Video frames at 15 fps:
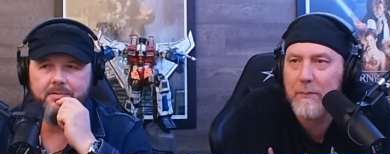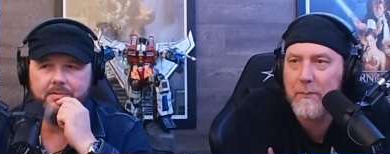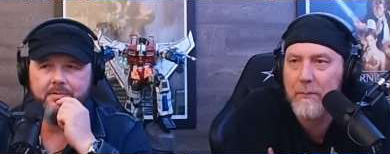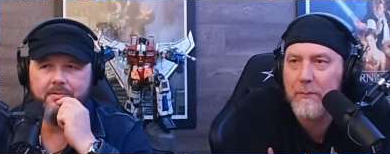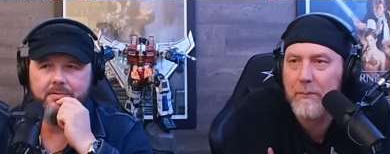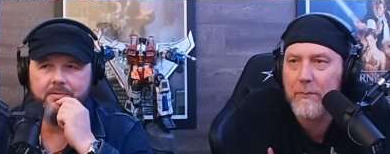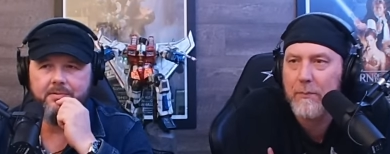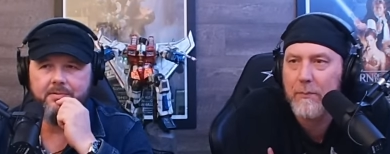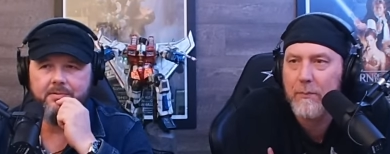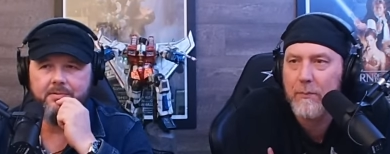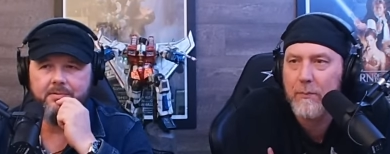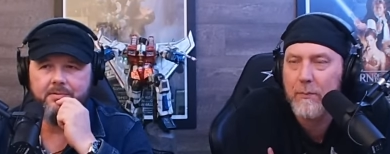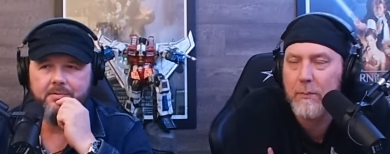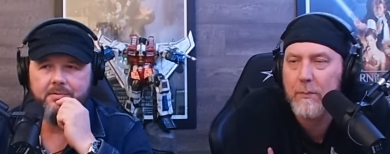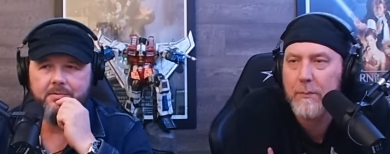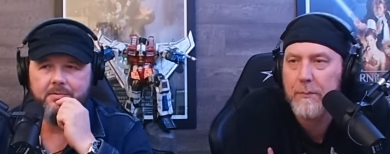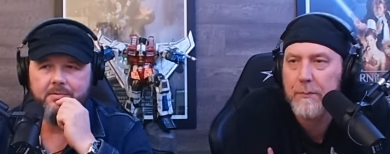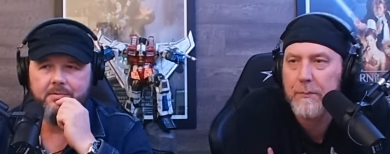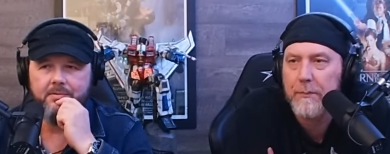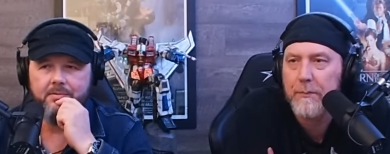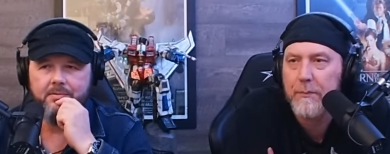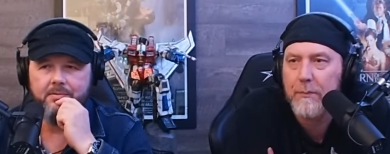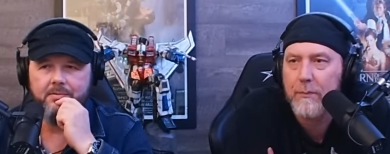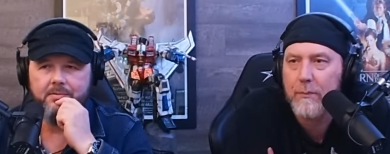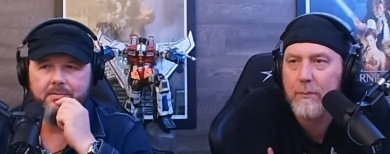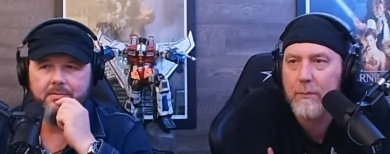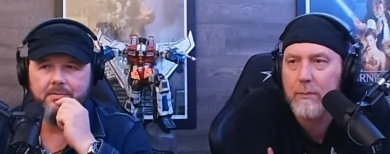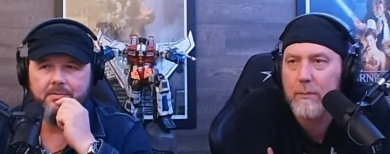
Nothing is said.